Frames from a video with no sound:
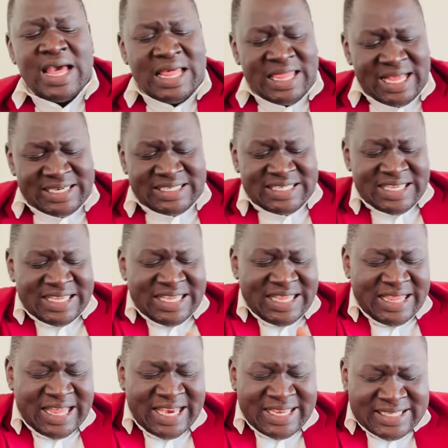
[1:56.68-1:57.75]
that
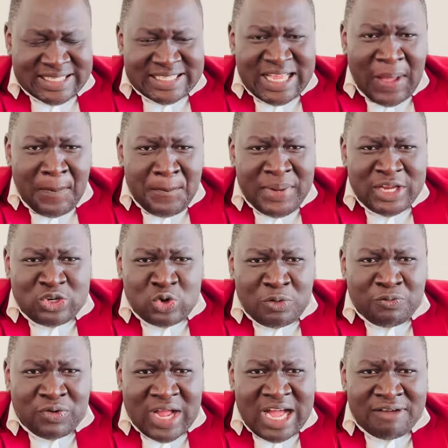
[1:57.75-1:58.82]
there is some bit
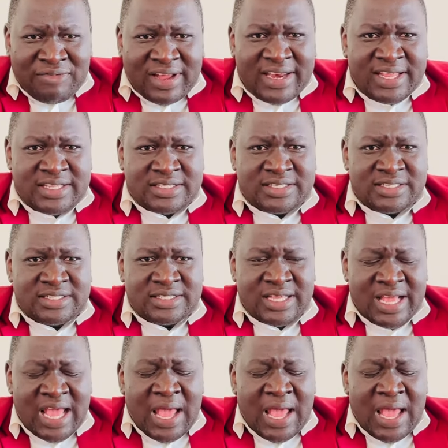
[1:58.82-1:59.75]
of governance,